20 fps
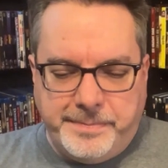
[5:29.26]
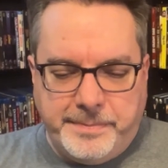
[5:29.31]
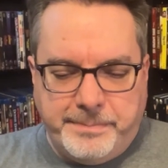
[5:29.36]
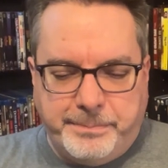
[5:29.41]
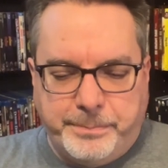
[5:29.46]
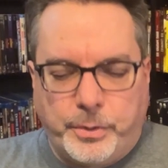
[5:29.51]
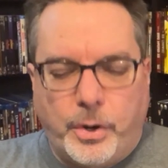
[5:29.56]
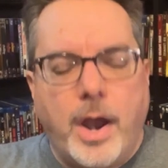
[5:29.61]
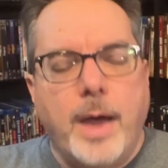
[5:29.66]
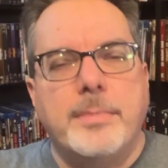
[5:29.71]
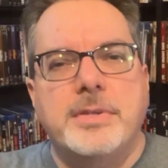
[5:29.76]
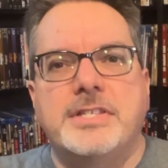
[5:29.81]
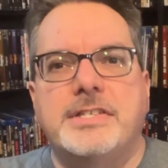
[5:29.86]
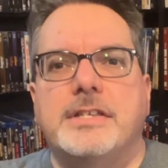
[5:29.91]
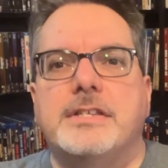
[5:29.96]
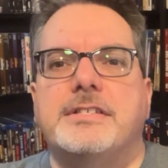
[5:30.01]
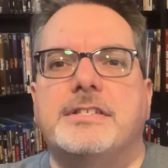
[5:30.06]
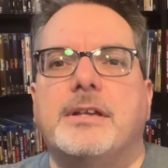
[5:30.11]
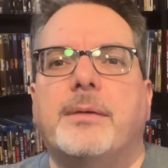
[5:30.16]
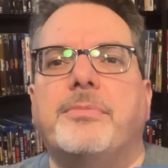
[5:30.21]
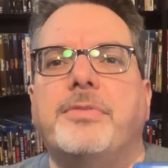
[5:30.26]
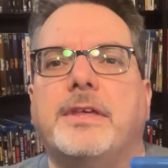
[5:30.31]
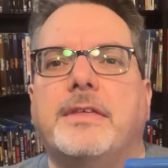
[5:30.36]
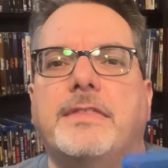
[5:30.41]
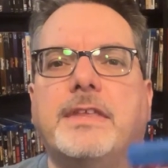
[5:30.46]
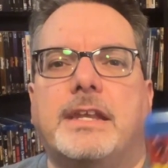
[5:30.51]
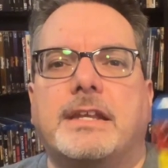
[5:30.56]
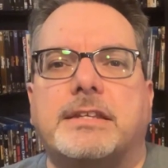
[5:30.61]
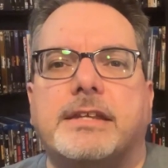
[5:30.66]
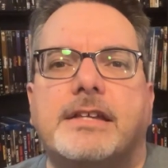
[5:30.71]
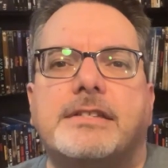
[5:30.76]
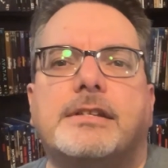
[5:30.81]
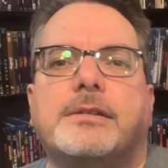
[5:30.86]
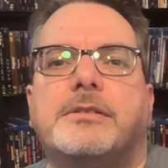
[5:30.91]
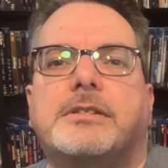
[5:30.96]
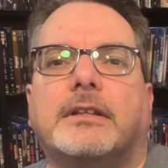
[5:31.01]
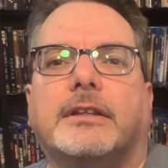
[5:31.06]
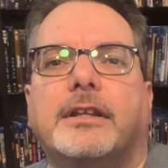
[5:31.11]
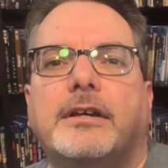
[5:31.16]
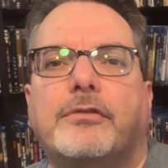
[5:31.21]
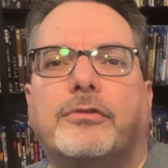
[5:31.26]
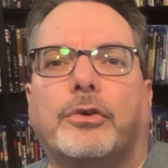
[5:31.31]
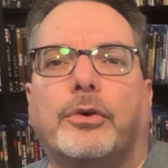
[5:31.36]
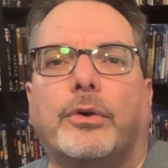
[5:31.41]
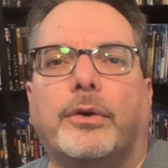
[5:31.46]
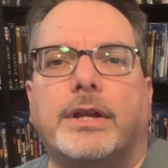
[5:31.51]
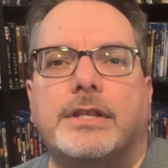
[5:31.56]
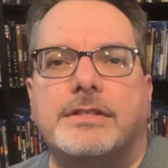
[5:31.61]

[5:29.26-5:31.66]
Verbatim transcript: promises something that it doesn't deliver.